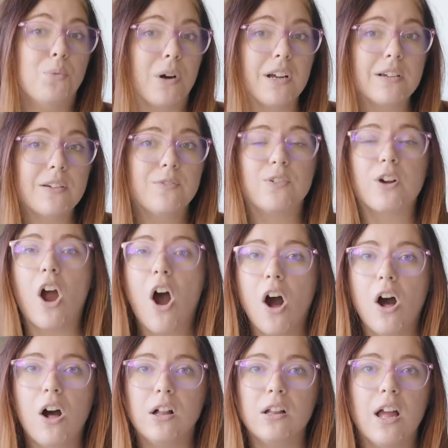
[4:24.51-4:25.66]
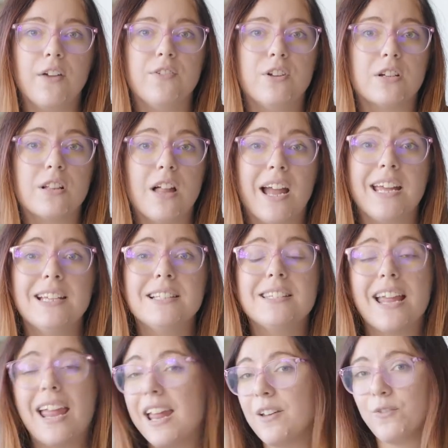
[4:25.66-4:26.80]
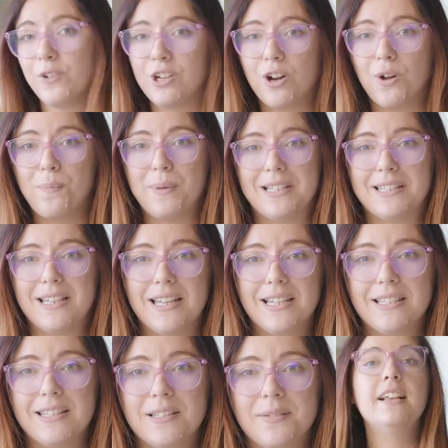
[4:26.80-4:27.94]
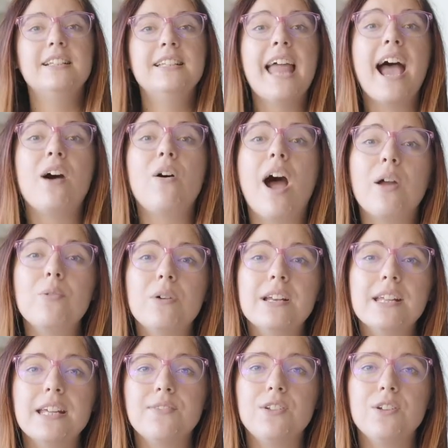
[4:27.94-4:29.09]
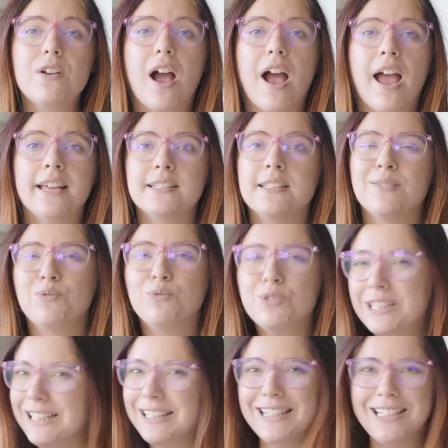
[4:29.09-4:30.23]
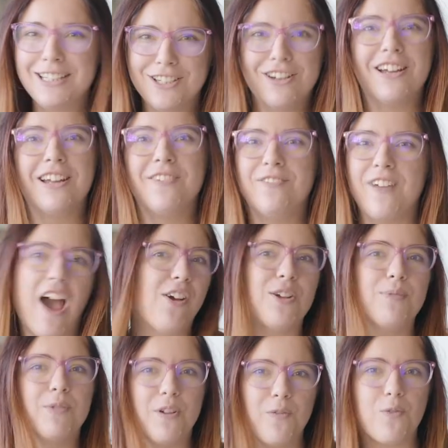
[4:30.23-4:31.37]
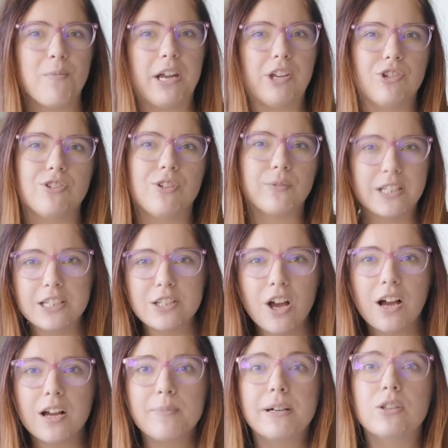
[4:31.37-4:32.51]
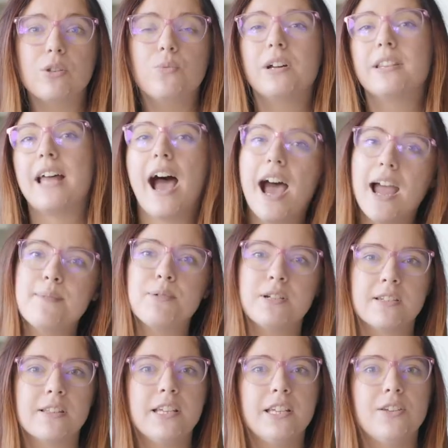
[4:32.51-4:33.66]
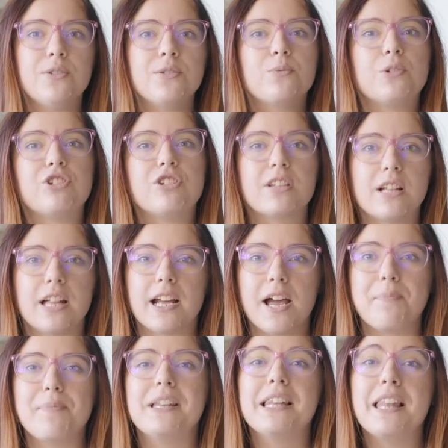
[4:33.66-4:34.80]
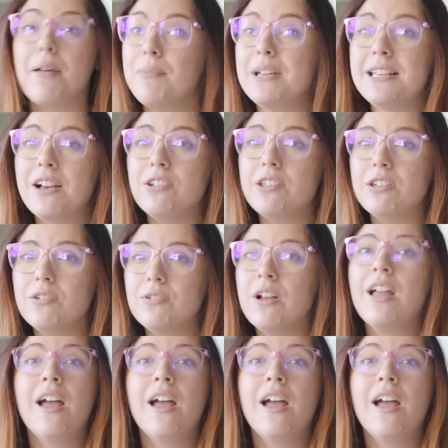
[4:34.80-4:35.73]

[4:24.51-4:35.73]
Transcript: work for all of your clients and for your own business. Now, I wanna give you guys some really good, valuable information. So I'm gonna talk about the one that I personally use, which is ClickUp. And let me tell you,